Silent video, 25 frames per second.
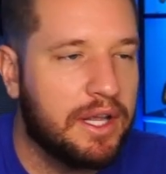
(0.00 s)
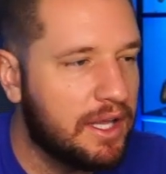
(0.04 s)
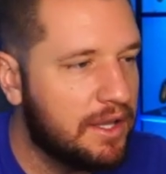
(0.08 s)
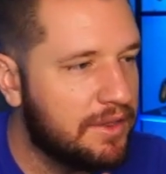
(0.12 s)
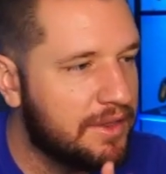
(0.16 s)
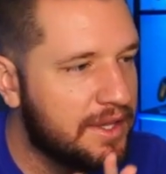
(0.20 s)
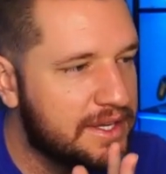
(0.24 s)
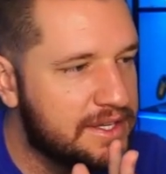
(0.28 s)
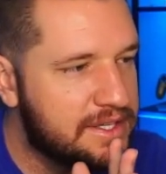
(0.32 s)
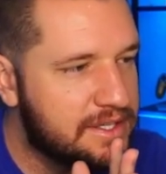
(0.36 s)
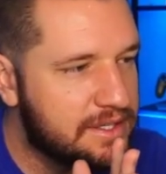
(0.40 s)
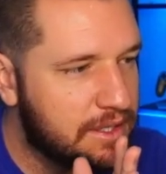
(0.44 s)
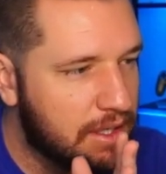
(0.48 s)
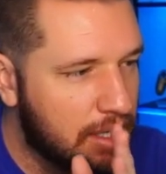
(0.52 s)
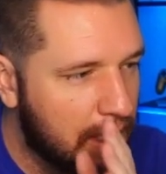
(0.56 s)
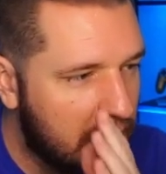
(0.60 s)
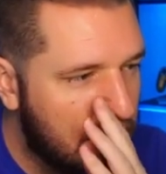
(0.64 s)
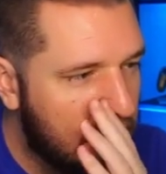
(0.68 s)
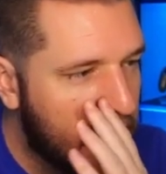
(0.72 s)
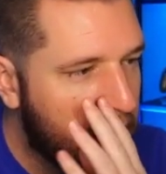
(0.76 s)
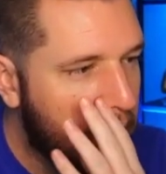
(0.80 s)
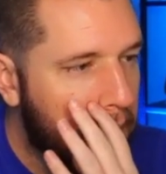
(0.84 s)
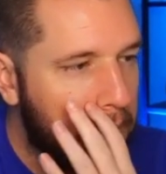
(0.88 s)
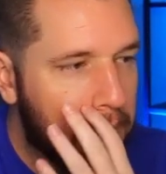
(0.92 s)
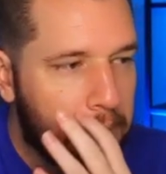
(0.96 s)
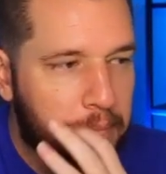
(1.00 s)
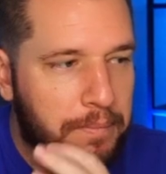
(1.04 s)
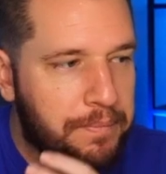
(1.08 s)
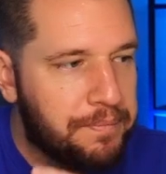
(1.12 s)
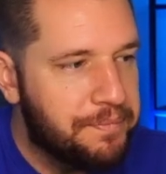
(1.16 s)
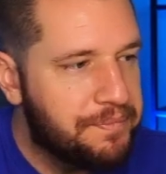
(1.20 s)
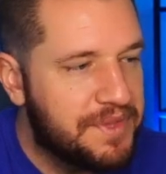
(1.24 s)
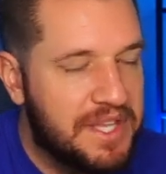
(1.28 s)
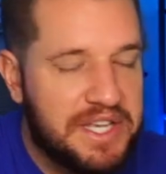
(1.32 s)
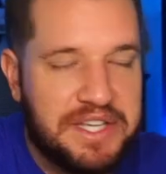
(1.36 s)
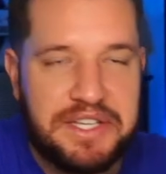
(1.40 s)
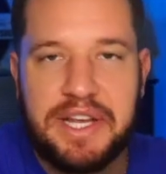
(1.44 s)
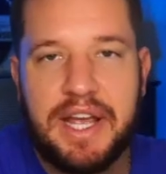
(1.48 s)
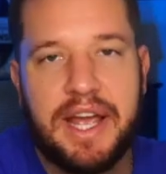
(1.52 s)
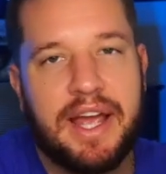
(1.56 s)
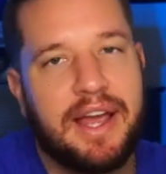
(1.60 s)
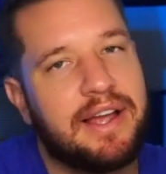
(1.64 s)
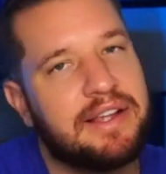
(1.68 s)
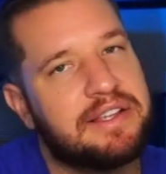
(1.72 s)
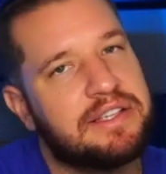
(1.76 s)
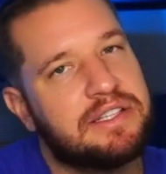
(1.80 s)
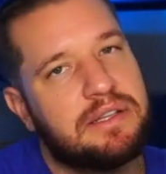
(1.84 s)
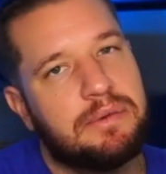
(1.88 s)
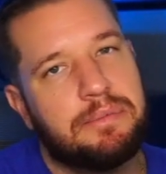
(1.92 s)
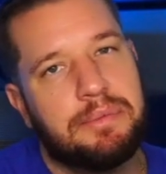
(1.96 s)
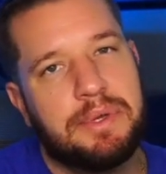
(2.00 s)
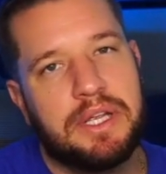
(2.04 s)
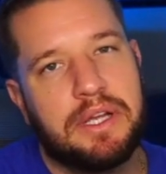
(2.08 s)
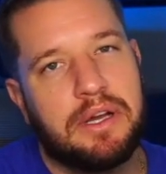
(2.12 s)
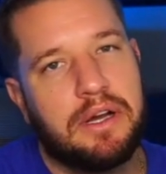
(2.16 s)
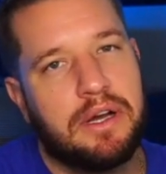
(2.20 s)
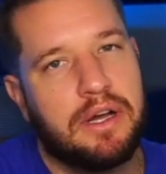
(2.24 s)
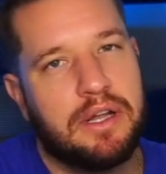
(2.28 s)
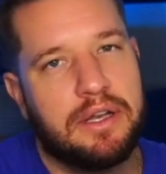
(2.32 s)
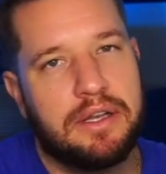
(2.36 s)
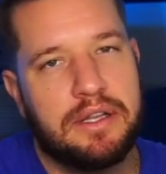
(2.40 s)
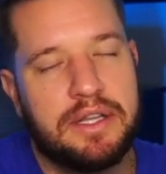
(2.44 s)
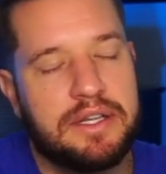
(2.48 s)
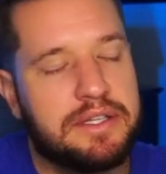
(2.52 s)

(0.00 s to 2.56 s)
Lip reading: and this has to be on.